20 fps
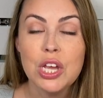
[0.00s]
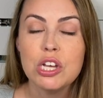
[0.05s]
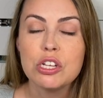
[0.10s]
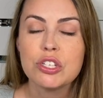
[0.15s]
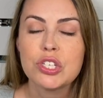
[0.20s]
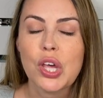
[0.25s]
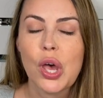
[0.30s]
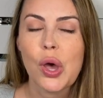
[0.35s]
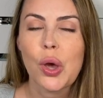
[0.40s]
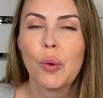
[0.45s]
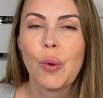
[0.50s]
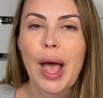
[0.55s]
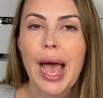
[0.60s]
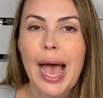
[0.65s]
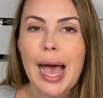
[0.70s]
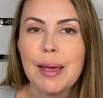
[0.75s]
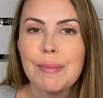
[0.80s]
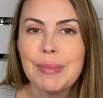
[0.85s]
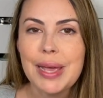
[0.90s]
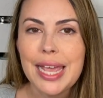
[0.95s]
So
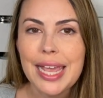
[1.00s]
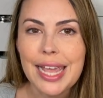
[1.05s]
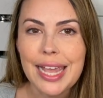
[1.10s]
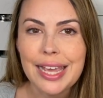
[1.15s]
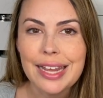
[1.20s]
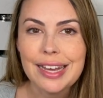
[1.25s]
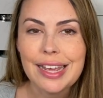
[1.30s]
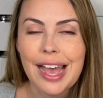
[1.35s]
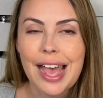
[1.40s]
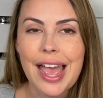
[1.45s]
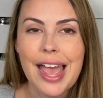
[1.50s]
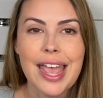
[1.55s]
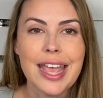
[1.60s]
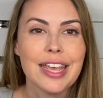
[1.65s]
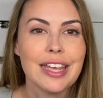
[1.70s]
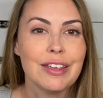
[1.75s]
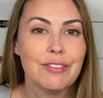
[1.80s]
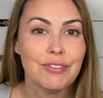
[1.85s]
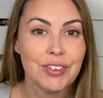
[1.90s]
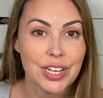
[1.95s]
I made
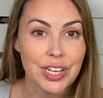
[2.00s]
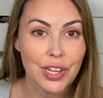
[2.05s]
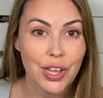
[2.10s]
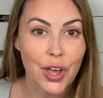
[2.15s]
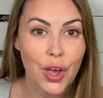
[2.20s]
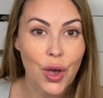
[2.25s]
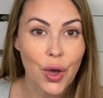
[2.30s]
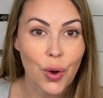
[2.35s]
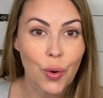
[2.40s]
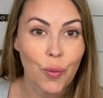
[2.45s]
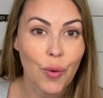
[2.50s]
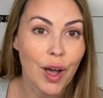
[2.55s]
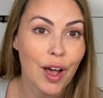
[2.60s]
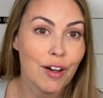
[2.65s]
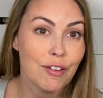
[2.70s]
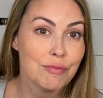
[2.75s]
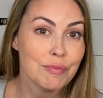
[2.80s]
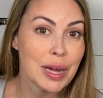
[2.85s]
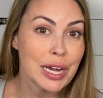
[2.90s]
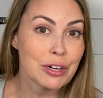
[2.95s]
a video
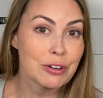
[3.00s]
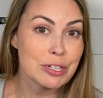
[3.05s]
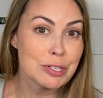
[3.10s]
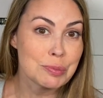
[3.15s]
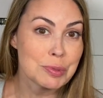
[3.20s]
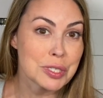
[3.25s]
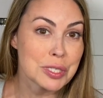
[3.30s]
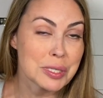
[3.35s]
of my Christmas